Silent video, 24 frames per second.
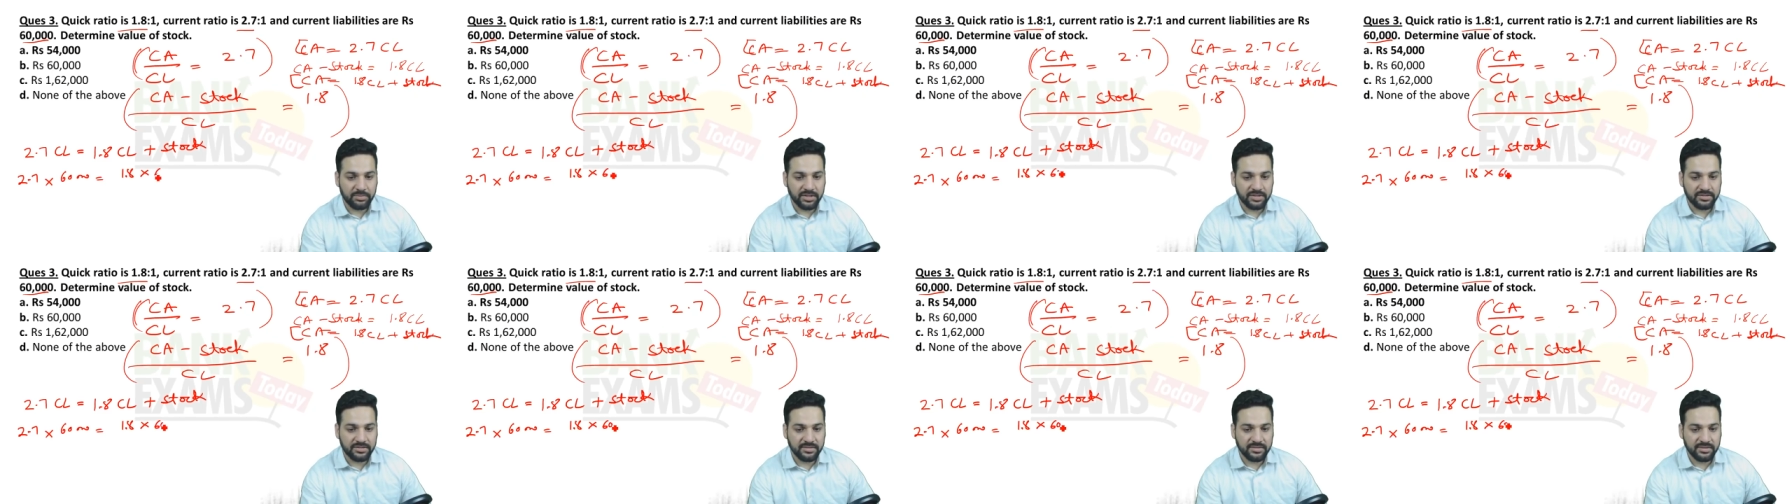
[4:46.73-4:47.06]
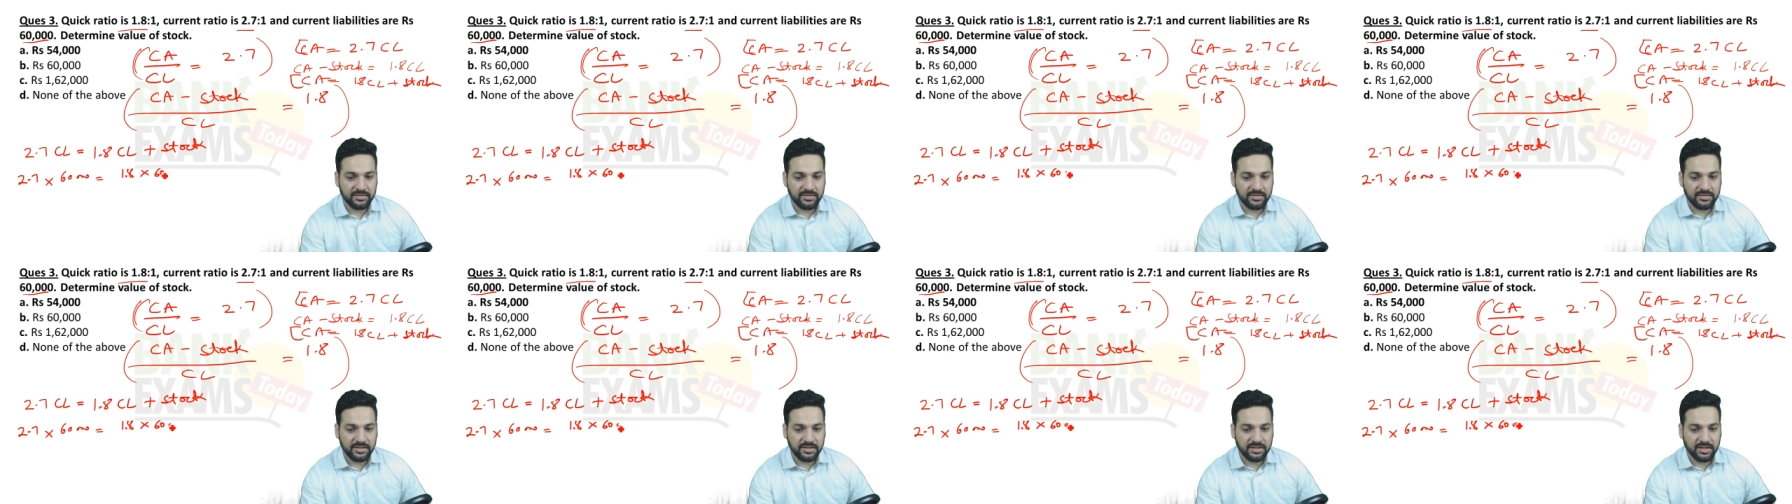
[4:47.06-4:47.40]
by
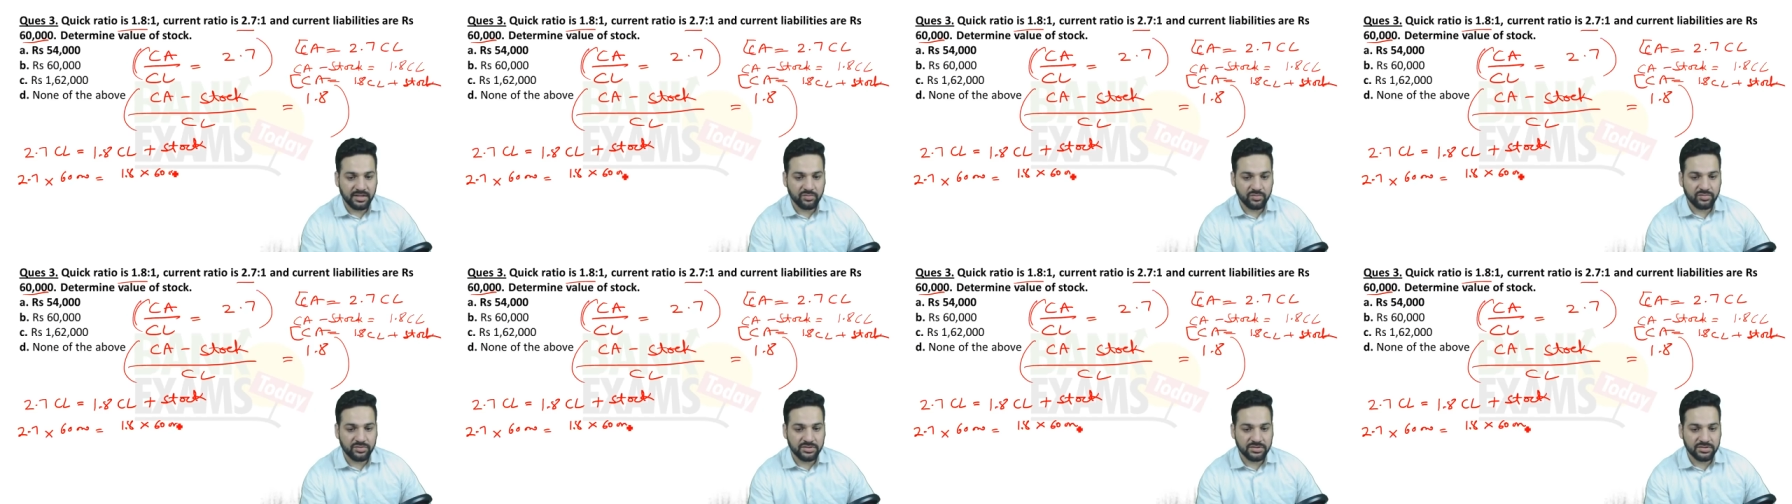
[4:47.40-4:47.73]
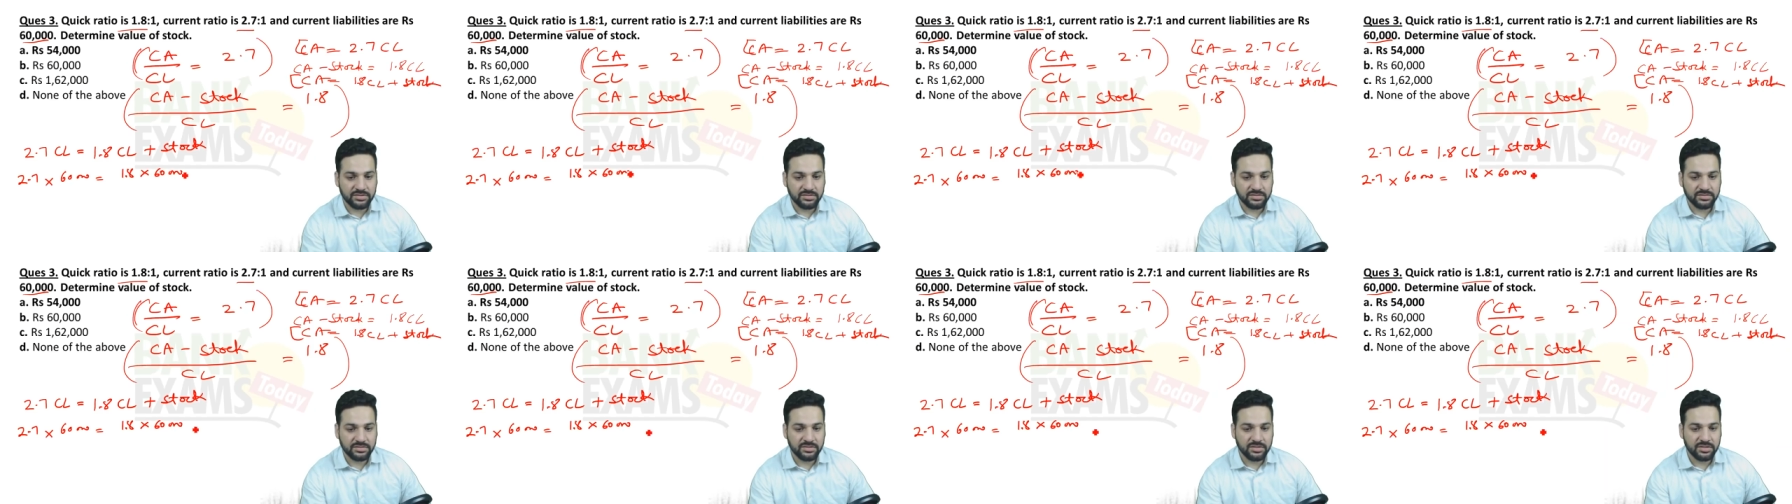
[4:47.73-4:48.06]

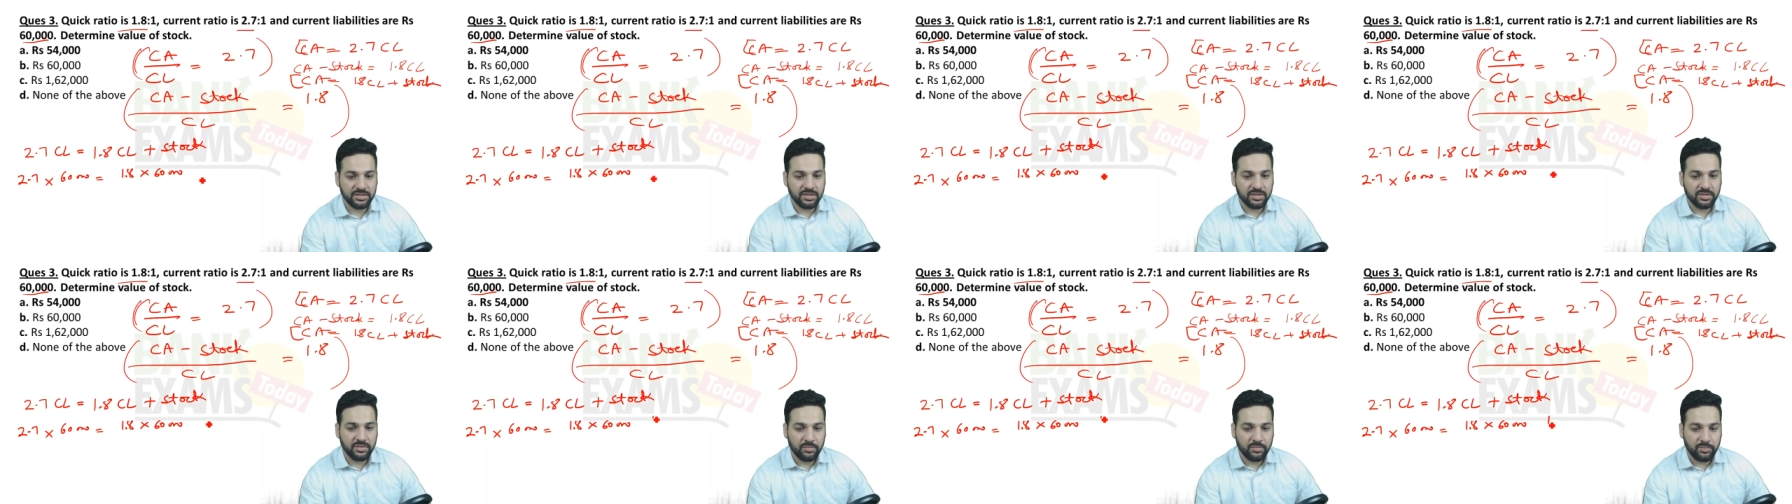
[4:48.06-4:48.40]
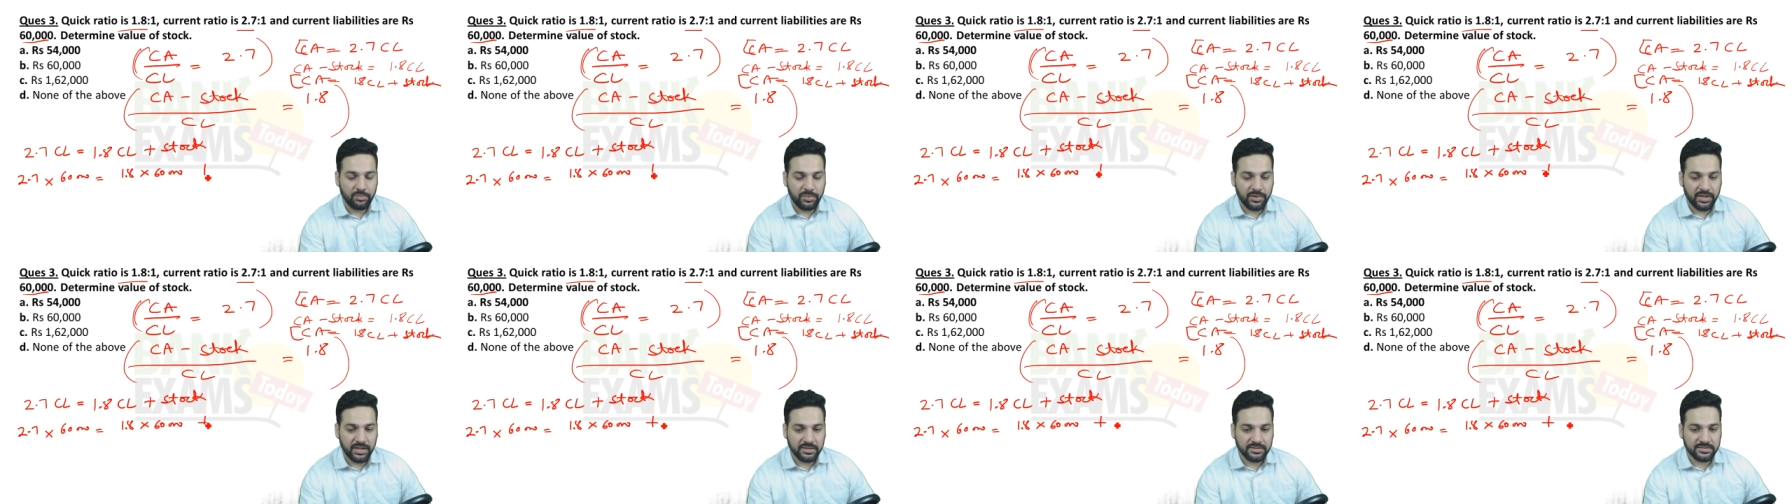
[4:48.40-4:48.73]
60,000
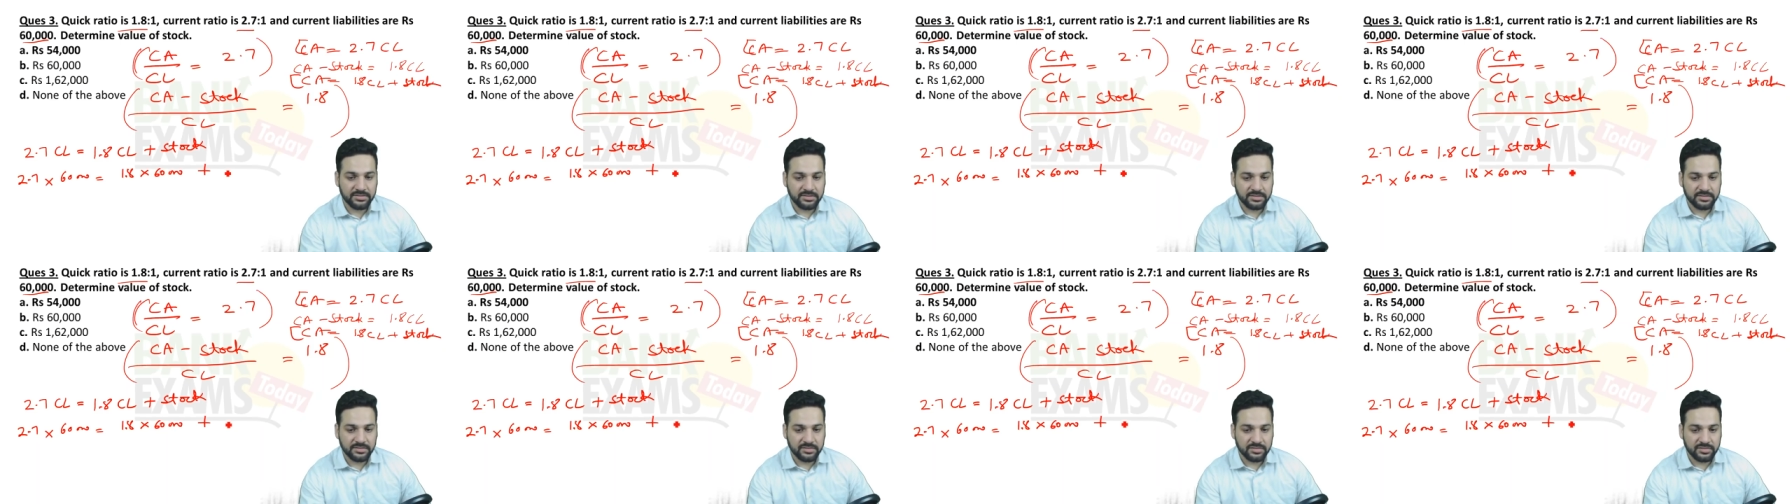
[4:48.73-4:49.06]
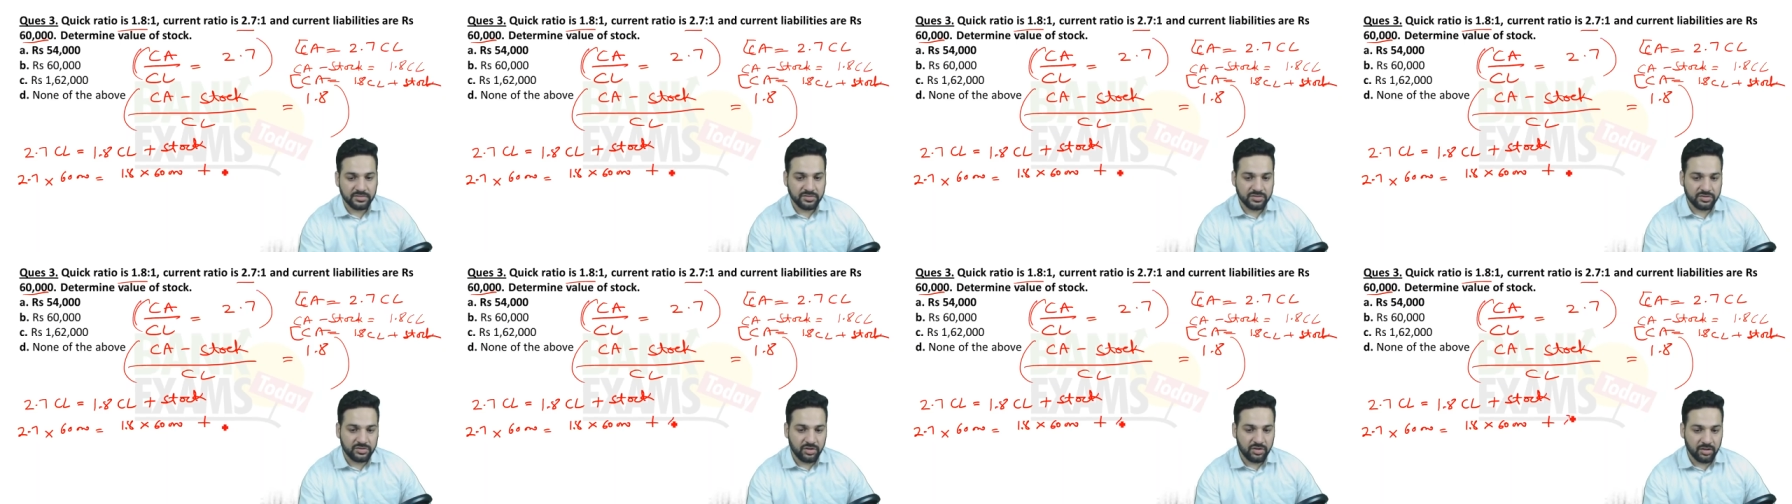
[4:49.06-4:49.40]
plus
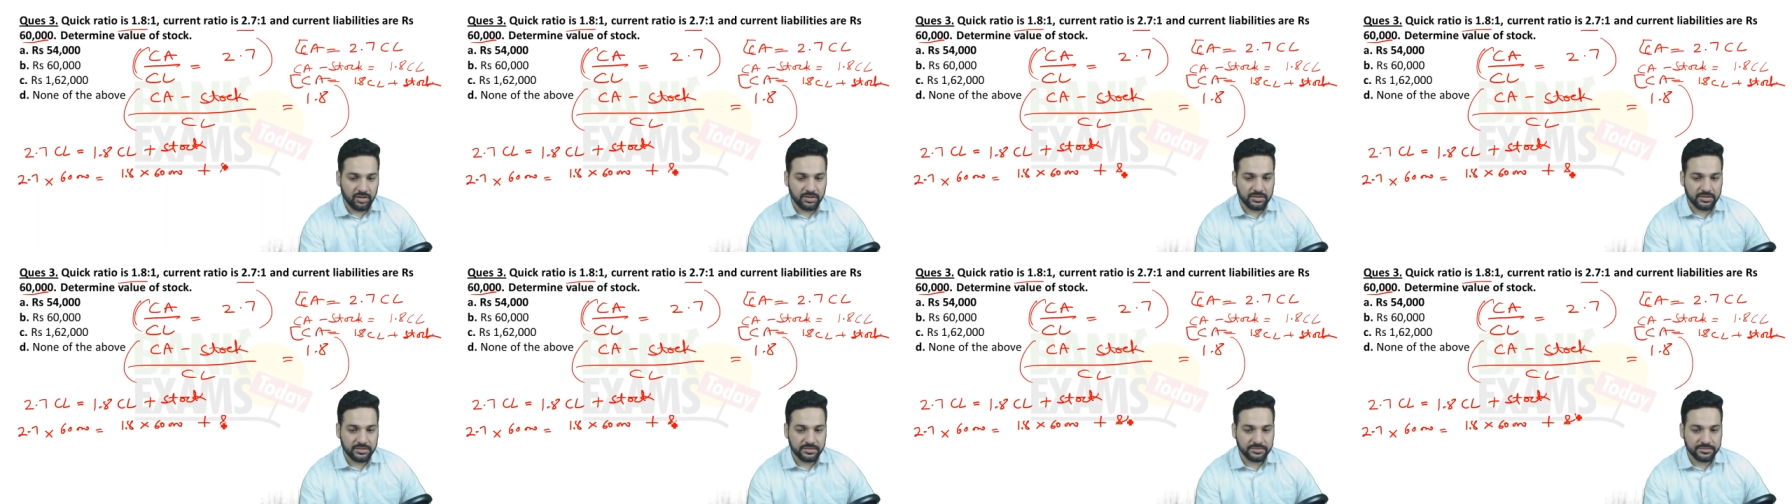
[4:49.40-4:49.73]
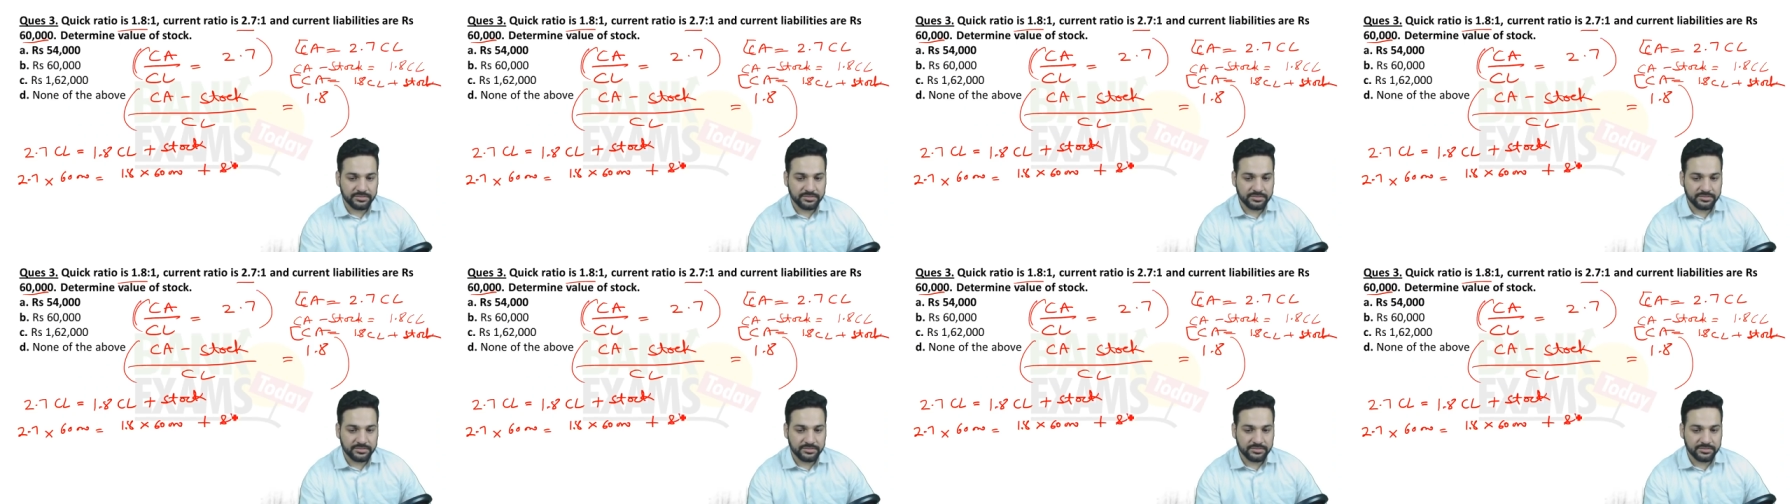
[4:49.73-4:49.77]
stock